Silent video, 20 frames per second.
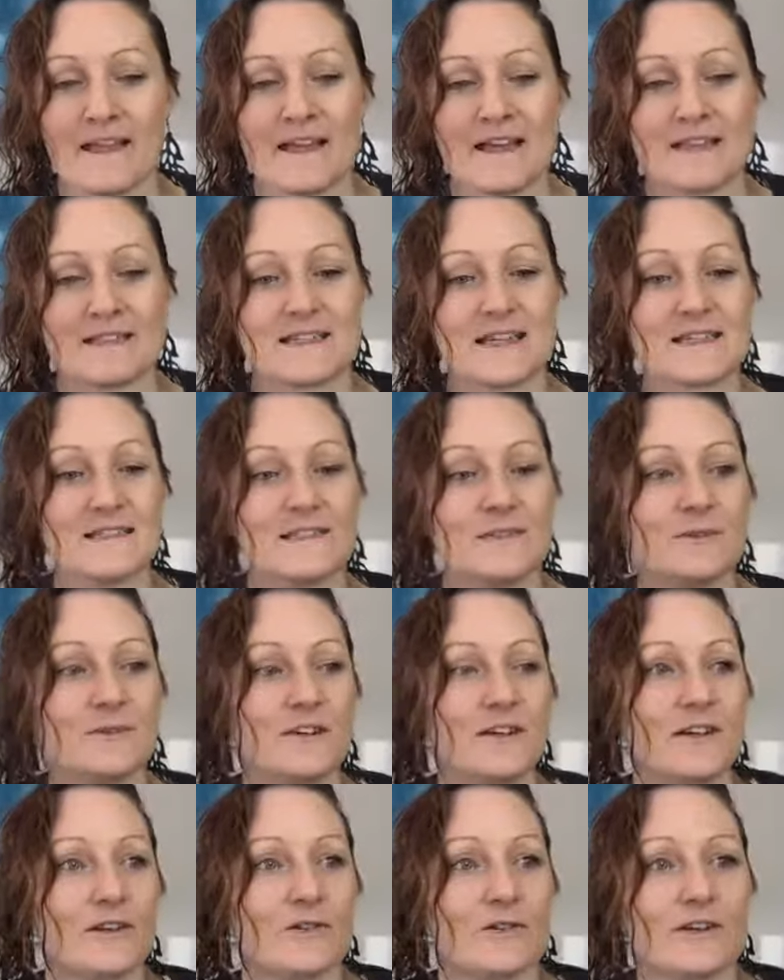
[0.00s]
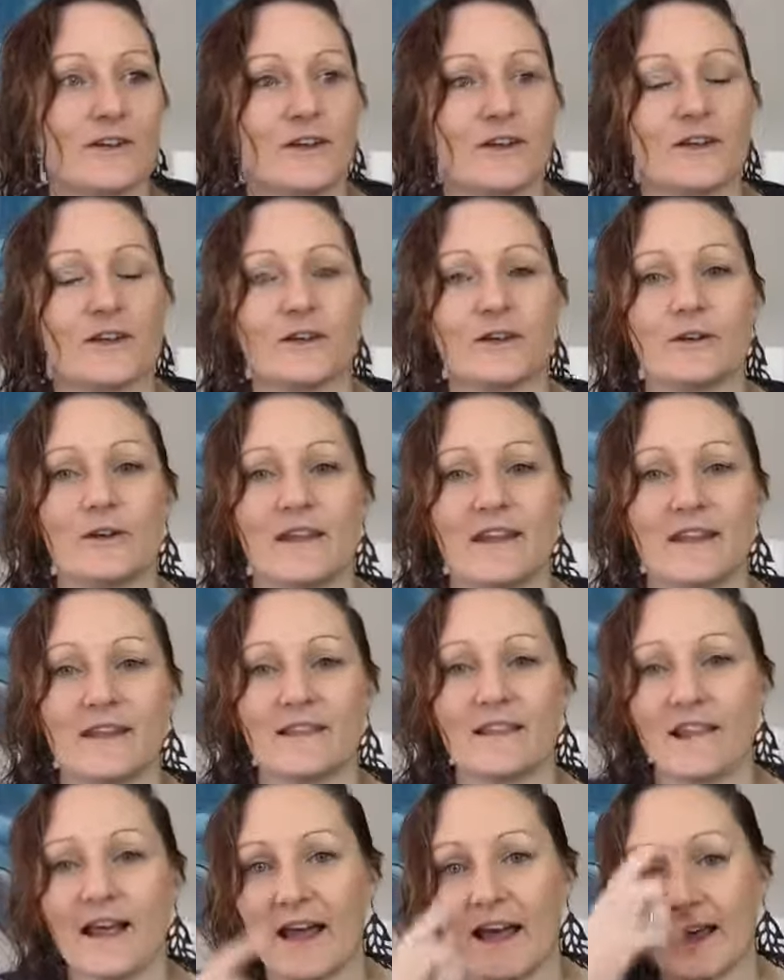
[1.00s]
Does it work for you
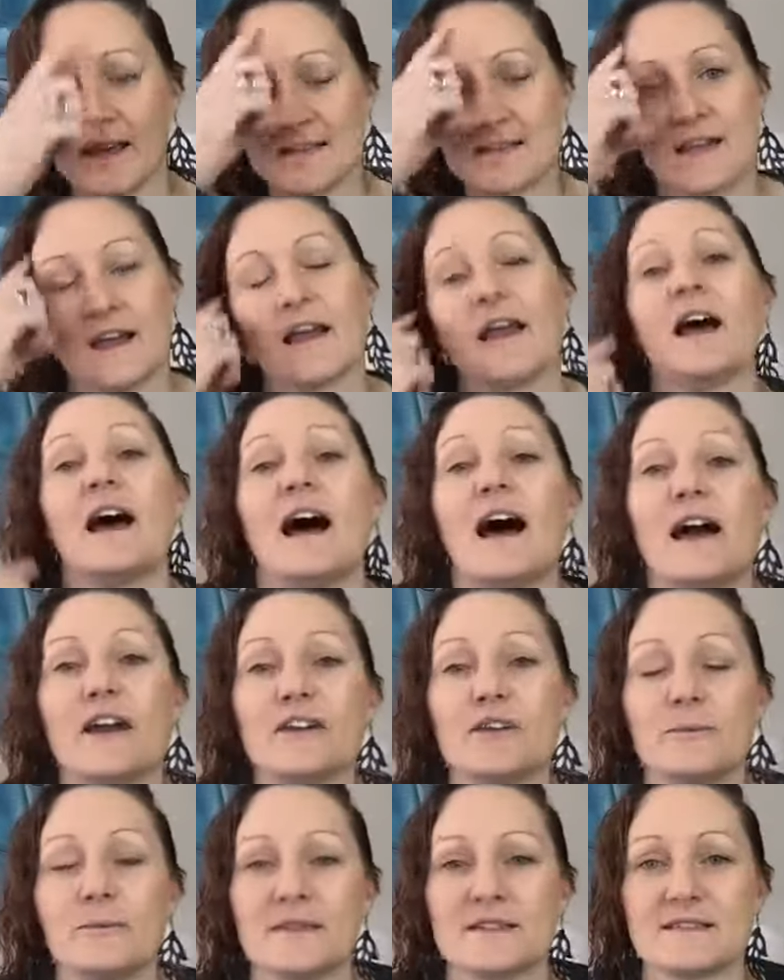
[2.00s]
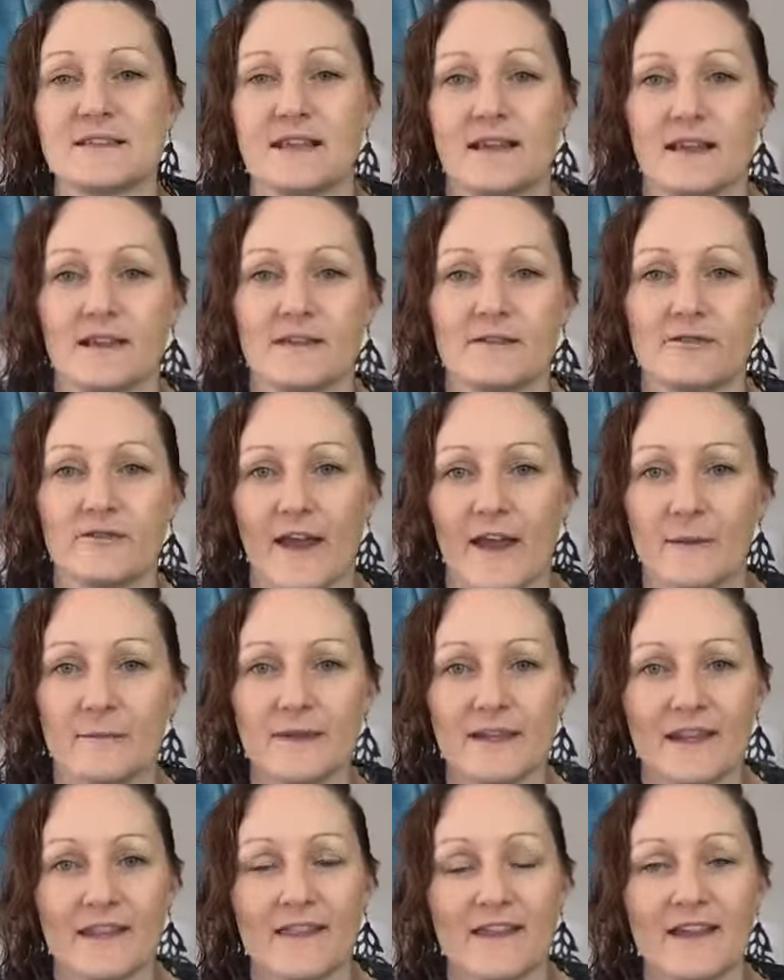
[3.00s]
in that, are you missing
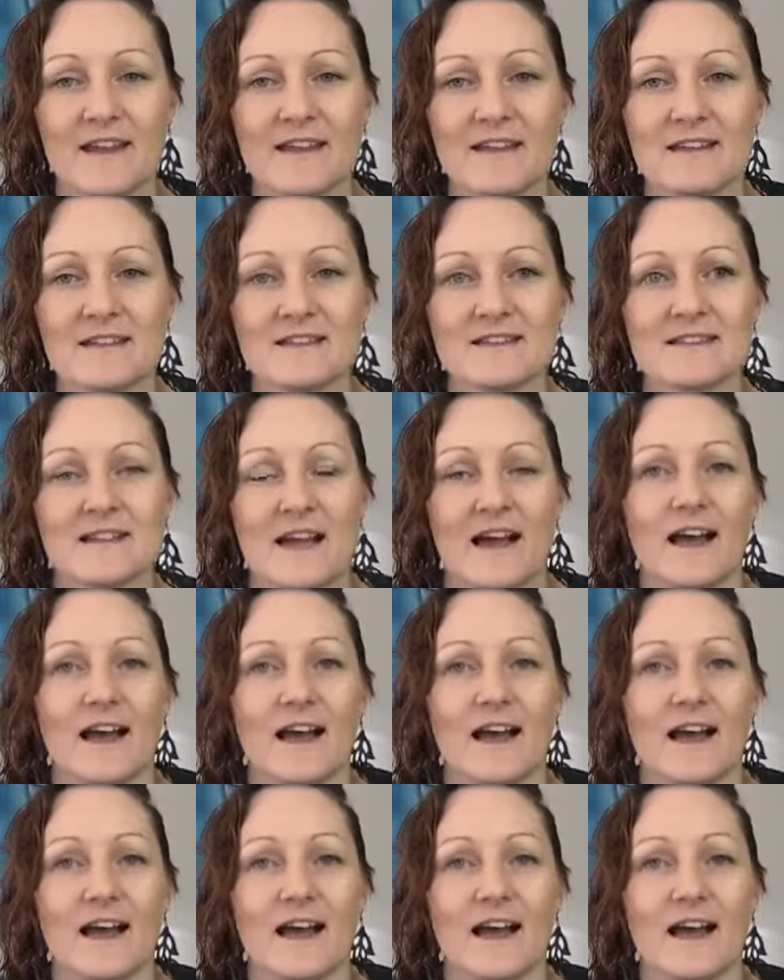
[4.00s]
family things?